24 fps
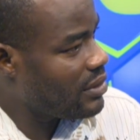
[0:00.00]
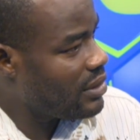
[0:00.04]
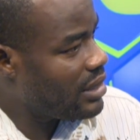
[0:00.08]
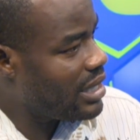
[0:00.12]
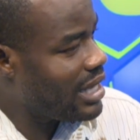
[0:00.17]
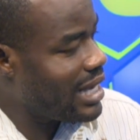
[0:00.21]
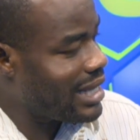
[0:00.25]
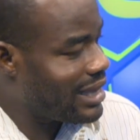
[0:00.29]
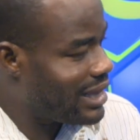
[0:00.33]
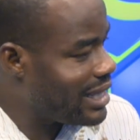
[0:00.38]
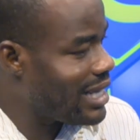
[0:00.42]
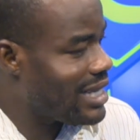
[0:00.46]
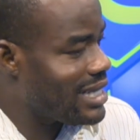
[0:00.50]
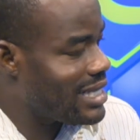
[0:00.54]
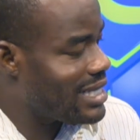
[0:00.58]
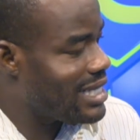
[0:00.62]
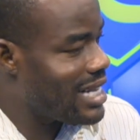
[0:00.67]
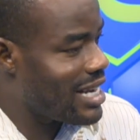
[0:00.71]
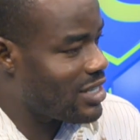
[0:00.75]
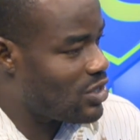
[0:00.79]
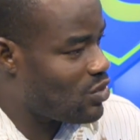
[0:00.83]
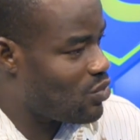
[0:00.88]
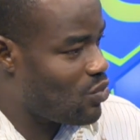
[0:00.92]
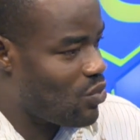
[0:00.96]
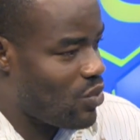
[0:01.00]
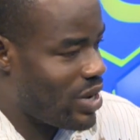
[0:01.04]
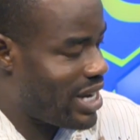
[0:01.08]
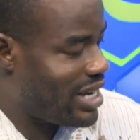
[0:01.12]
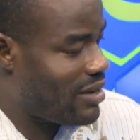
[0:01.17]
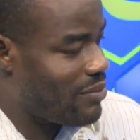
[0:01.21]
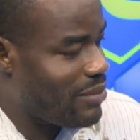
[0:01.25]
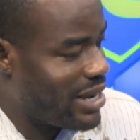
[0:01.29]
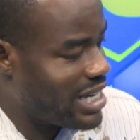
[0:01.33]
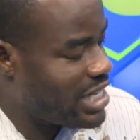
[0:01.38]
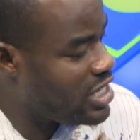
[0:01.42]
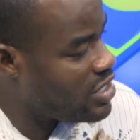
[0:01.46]
There are things that work,
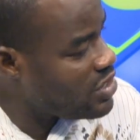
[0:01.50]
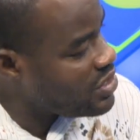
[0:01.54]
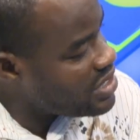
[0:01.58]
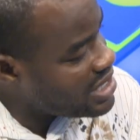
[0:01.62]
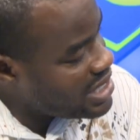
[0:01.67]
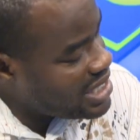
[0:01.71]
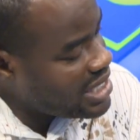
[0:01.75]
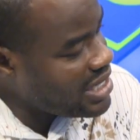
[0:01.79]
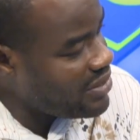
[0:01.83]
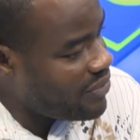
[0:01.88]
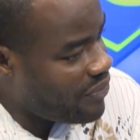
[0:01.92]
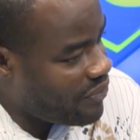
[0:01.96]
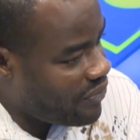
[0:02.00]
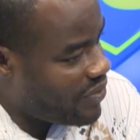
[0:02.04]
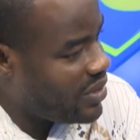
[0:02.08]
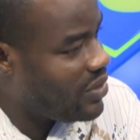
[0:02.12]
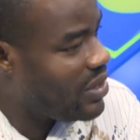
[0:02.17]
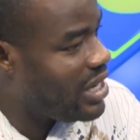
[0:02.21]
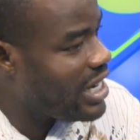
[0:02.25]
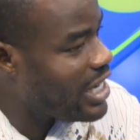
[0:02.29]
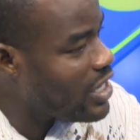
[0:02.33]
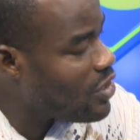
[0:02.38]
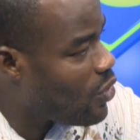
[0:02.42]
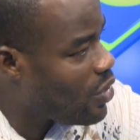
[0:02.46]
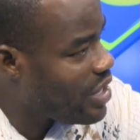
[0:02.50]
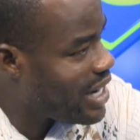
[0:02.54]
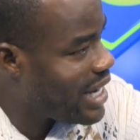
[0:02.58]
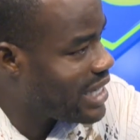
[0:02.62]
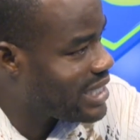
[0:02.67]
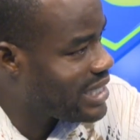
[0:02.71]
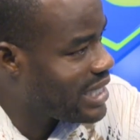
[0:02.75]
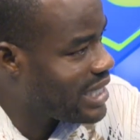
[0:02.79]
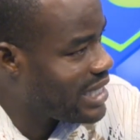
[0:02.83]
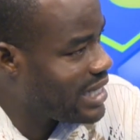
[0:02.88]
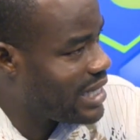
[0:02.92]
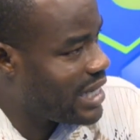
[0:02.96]
but did you see, feel any
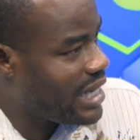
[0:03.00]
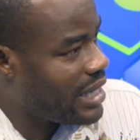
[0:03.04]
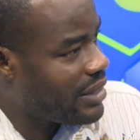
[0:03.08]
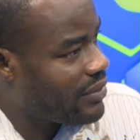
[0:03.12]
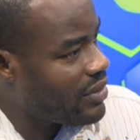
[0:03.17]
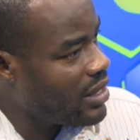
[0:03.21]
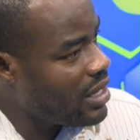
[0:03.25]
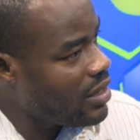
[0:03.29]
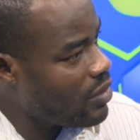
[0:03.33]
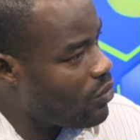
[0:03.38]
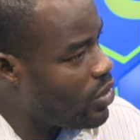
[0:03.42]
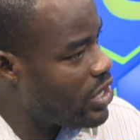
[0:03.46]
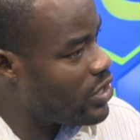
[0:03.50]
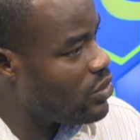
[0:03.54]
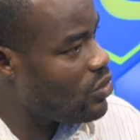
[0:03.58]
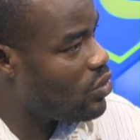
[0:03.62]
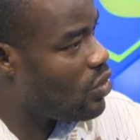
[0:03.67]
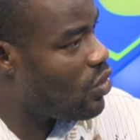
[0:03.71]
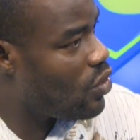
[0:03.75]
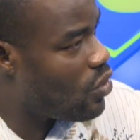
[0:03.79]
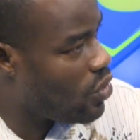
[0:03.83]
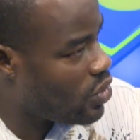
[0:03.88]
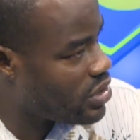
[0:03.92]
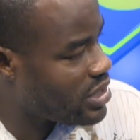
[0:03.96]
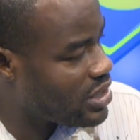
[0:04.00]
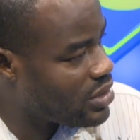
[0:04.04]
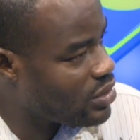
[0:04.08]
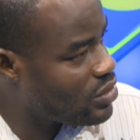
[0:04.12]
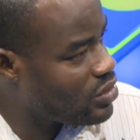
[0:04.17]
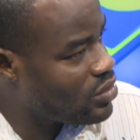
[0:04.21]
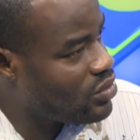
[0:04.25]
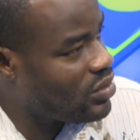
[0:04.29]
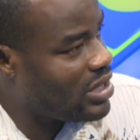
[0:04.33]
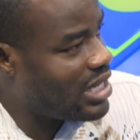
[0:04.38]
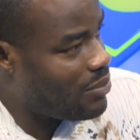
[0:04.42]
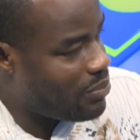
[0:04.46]
connection there when you got
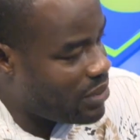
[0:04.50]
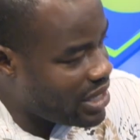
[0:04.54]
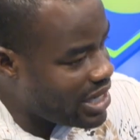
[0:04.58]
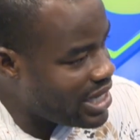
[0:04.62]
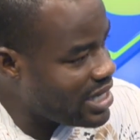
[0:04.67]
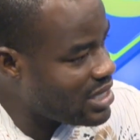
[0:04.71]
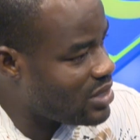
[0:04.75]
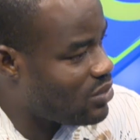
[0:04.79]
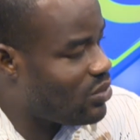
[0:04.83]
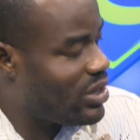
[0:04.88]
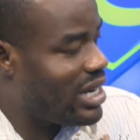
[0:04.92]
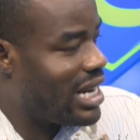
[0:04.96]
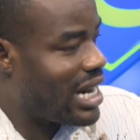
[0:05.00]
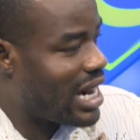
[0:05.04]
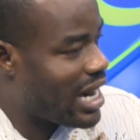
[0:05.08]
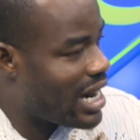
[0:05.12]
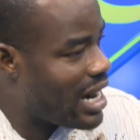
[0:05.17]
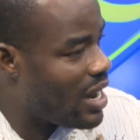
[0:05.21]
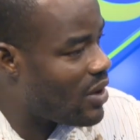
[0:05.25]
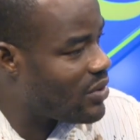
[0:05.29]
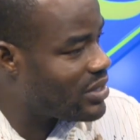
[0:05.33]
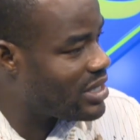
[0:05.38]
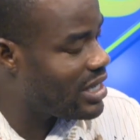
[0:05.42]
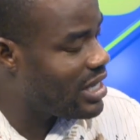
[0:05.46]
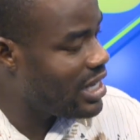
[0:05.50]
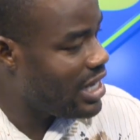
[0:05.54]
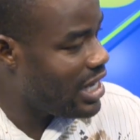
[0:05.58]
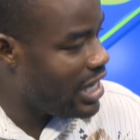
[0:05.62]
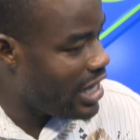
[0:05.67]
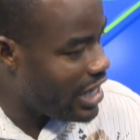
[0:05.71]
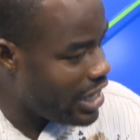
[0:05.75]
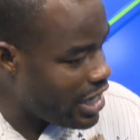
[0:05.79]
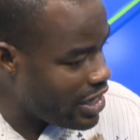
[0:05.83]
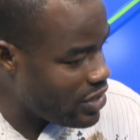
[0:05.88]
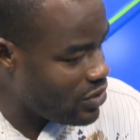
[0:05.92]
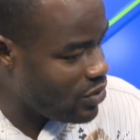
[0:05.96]
to the place with the crowd
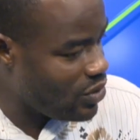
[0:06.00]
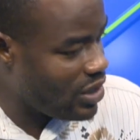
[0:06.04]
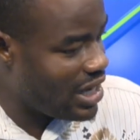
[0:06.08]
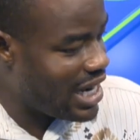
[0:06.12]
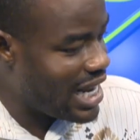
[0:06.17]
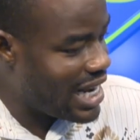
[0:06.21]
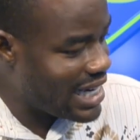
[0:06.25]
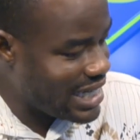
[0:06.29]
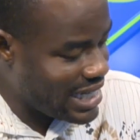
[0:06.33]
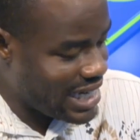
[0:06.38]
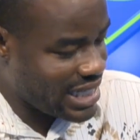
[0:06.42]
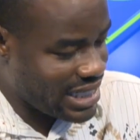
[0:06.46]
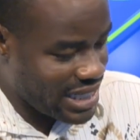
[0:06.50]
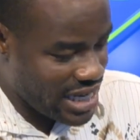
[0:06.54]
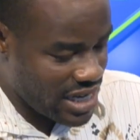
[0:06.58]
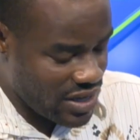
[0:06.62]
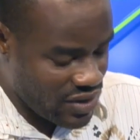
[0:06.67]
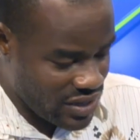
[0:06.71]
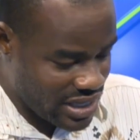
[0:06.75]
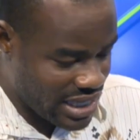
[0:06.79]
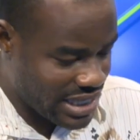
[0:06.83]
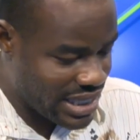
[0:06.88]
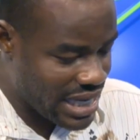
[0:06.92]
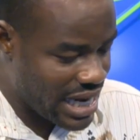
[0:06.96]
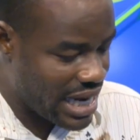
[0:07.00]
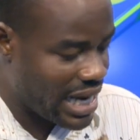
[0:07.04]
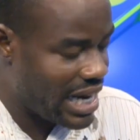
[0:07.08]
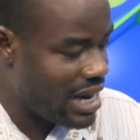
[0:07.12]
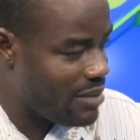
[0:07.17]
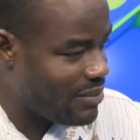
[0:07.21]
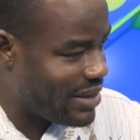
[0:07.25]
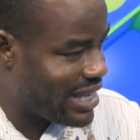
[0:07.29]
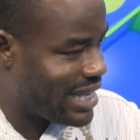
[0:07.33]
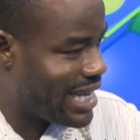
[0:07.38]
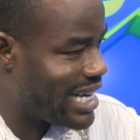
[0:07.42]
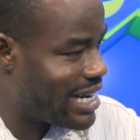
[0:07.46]
and you landed and you decided,
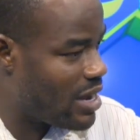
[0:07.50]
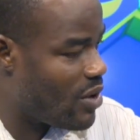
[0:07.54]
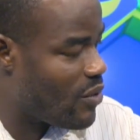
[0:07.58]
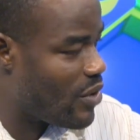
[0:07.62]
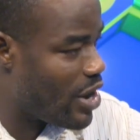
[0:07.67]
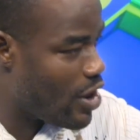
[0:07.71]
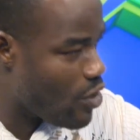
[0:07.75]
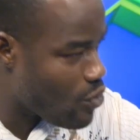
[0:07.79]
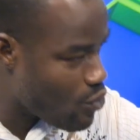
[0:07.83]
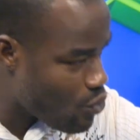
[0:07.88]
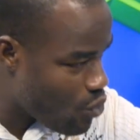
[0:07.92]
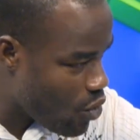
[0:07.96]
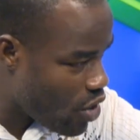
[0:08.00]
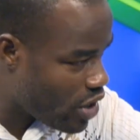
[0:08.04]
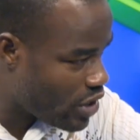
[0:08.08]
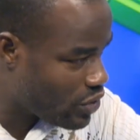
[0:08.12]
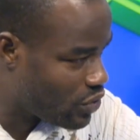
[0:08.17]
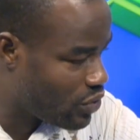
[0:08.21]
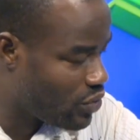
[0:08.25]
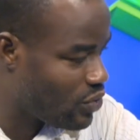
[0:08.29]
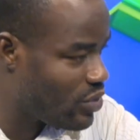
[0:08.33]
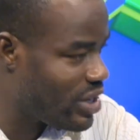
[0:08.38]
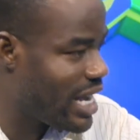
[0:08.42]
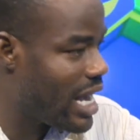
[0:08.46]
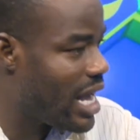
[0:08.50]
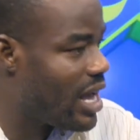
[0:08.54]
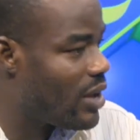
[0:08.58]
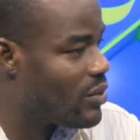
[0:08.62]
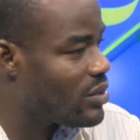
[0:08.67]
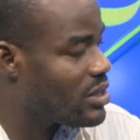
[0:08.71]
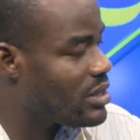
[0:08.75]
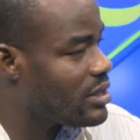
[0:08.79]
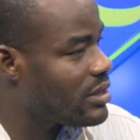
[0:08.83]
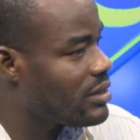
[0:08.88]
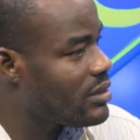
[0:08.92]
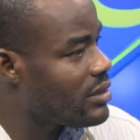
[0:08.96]
let me get down and walk through the
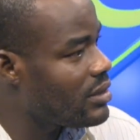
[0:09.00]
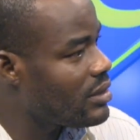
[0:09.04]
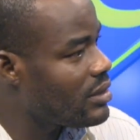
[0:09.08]
house?